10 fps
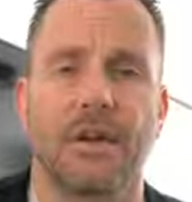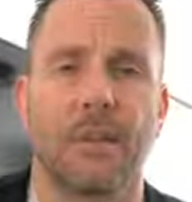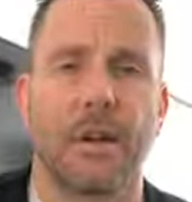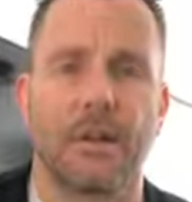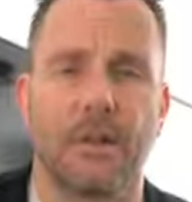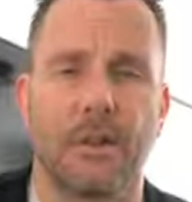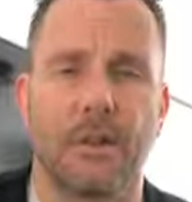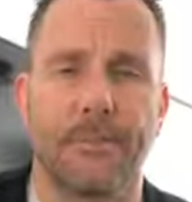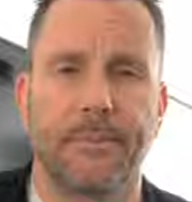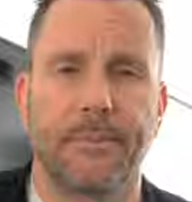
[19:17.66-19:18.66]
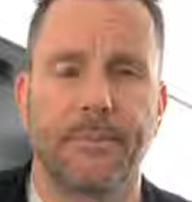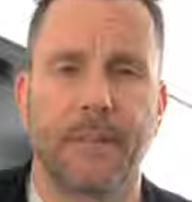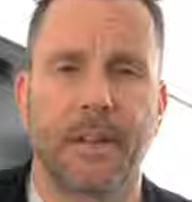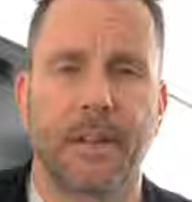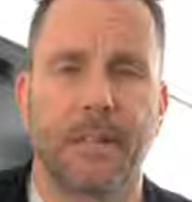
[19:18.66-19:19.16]
But it's wonderful
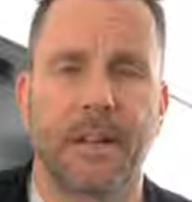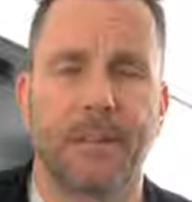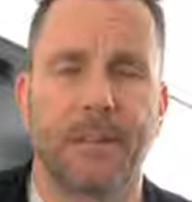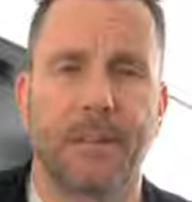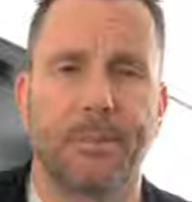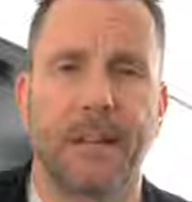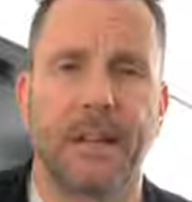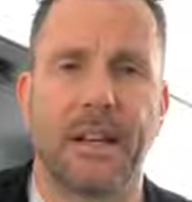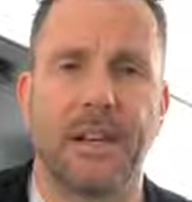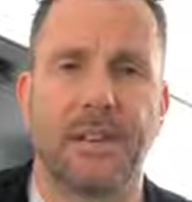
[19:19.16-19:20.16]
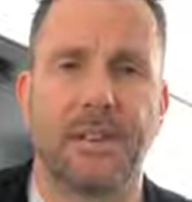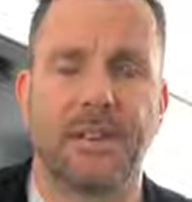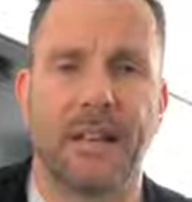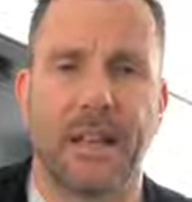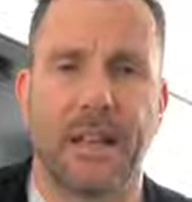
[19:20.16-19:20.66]
because she's beginning to
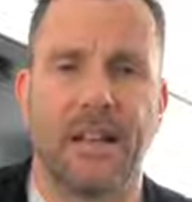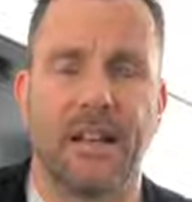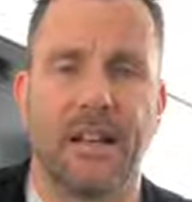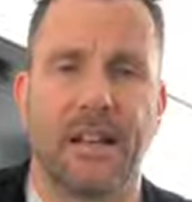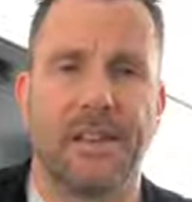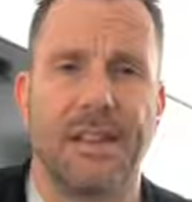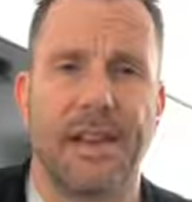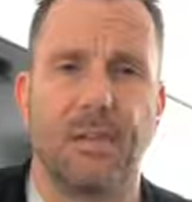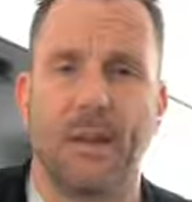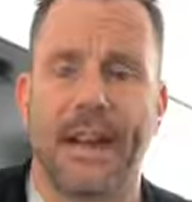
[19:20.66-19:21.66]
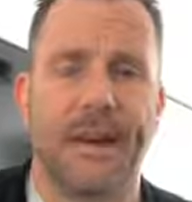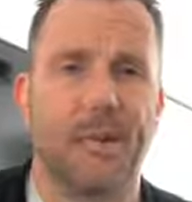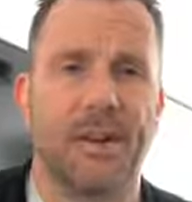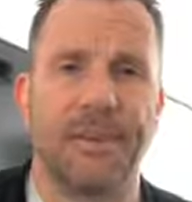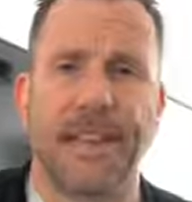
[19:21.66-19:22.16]
understand that
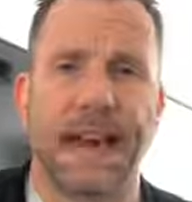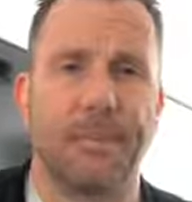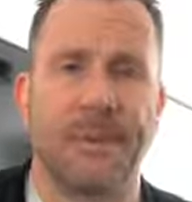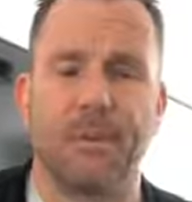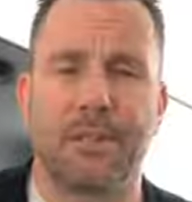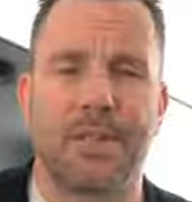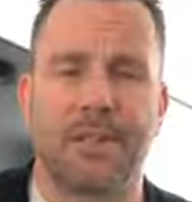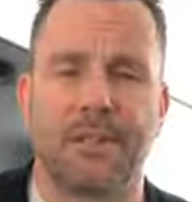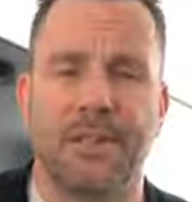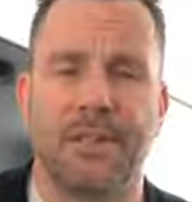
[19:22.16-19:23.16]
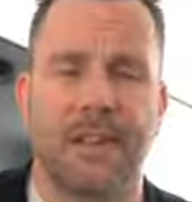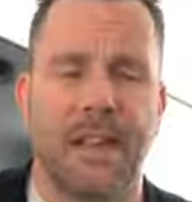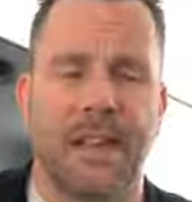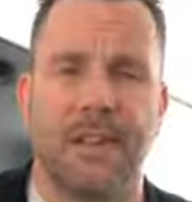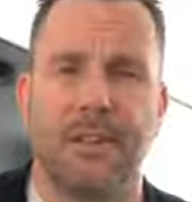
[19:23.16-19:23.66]
whatever is happening with Jesus
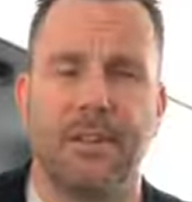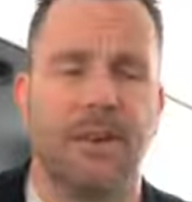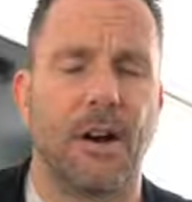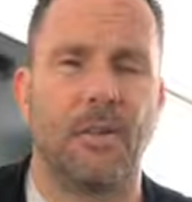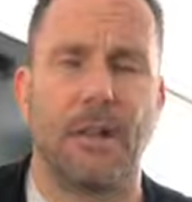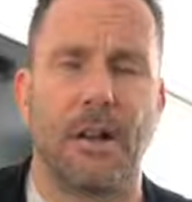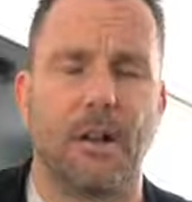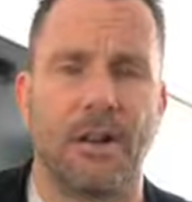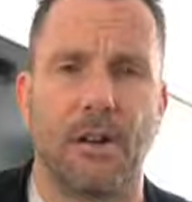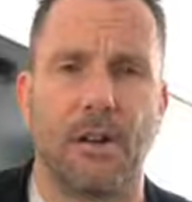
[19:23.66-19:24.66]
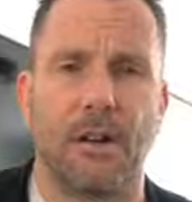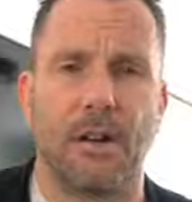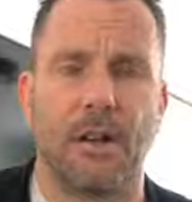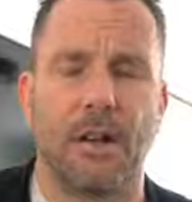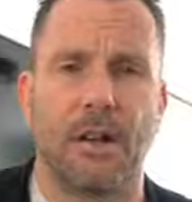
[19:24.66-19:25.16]
is far bigger than
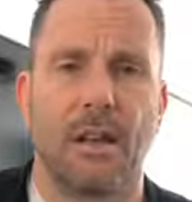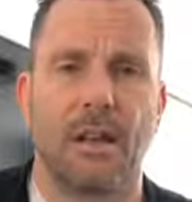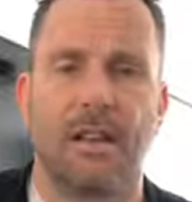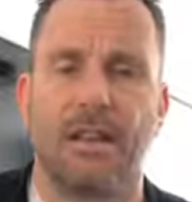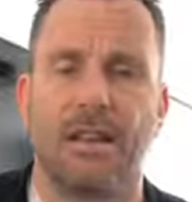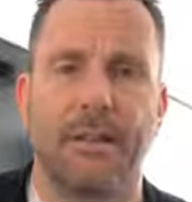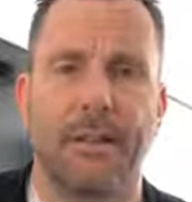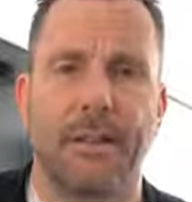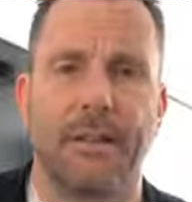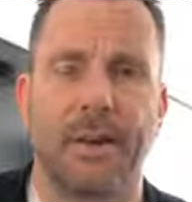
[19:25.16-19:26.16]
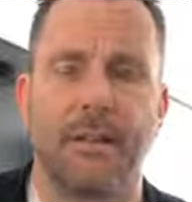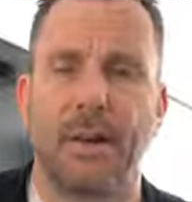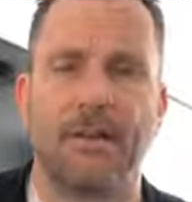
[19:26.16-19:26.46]
her. Listen to me, my friends.